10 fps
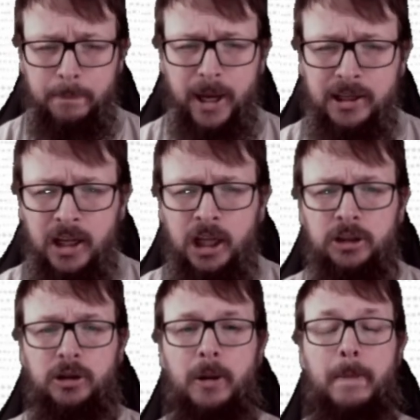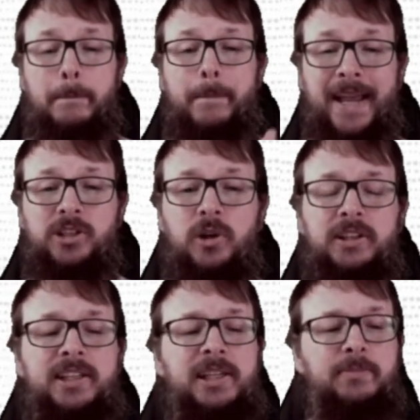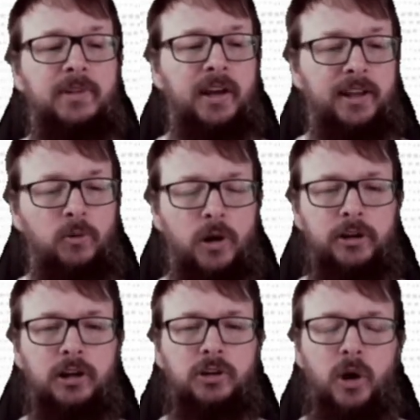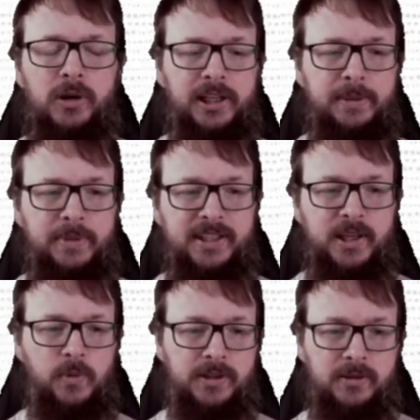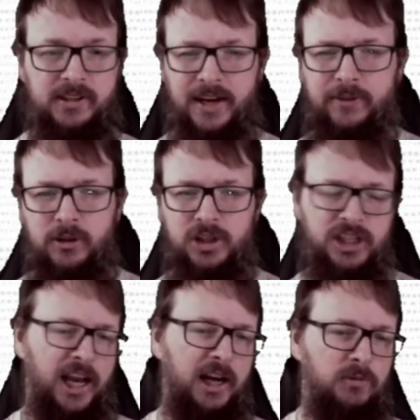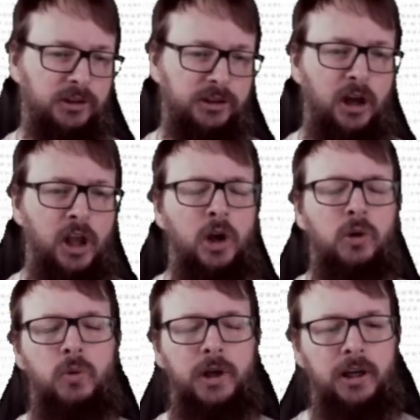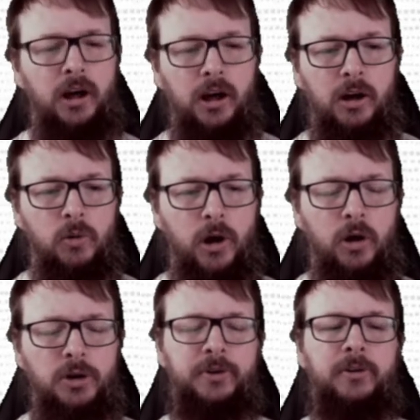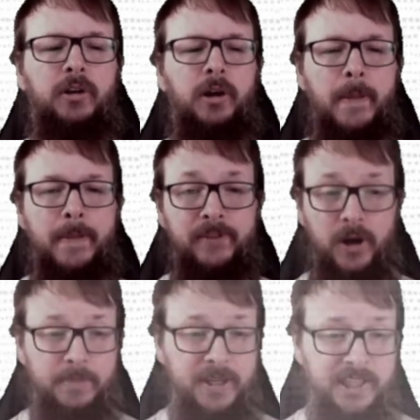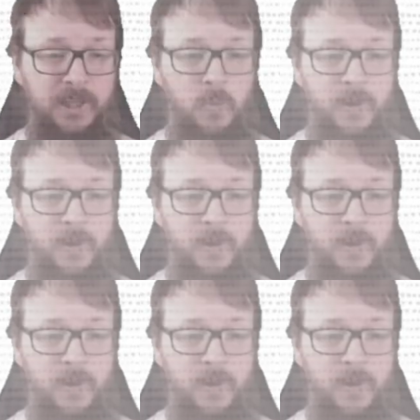But the MySQL team were not only busy with server, shell, router, we were also very busy